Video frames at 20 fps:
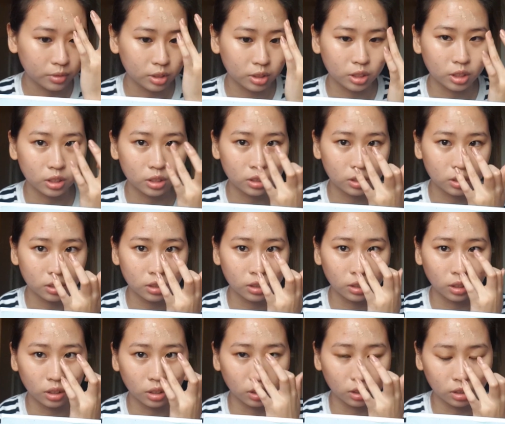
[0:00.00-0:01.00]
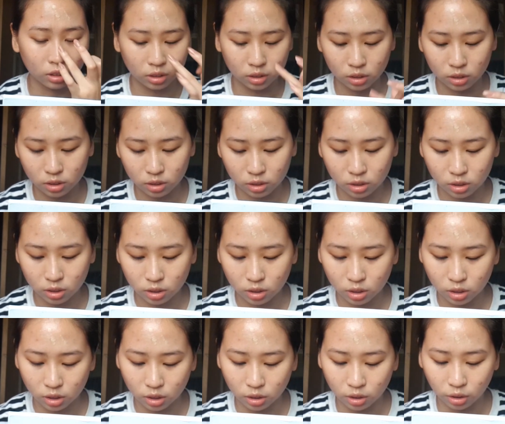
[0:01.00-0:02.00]
just gonna
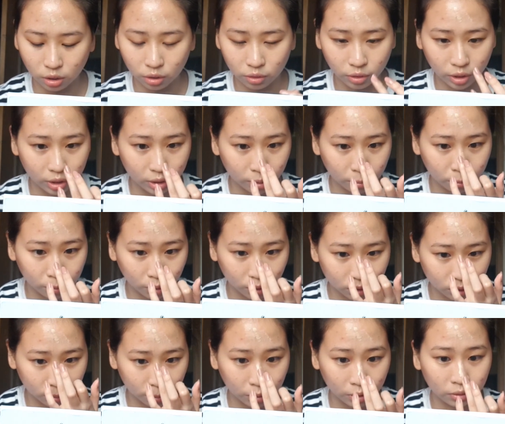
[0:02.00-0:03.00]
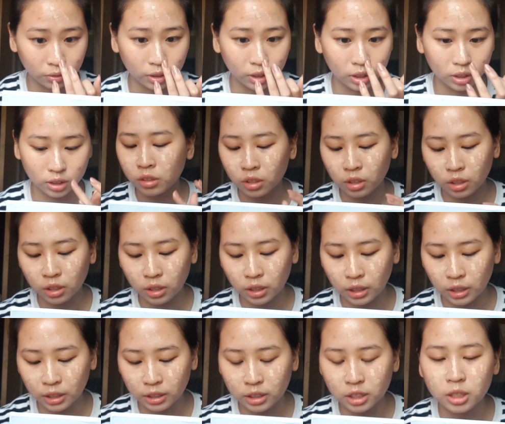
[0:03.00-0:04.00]
dot random dots in my face. I
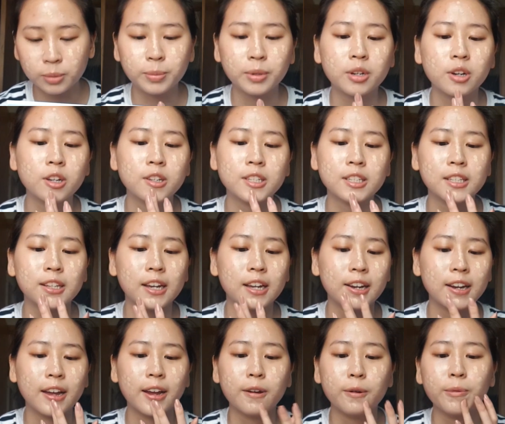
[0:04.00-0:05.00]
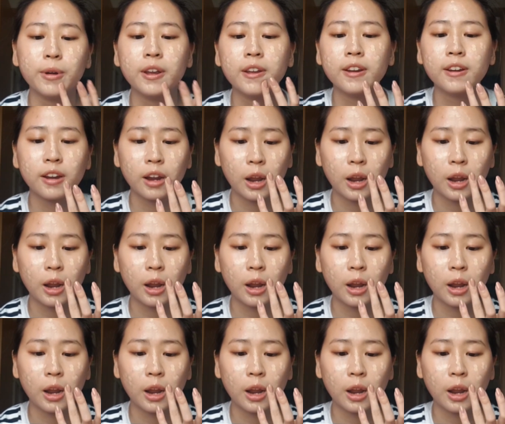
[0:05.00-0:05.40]
like this because it's like lightweight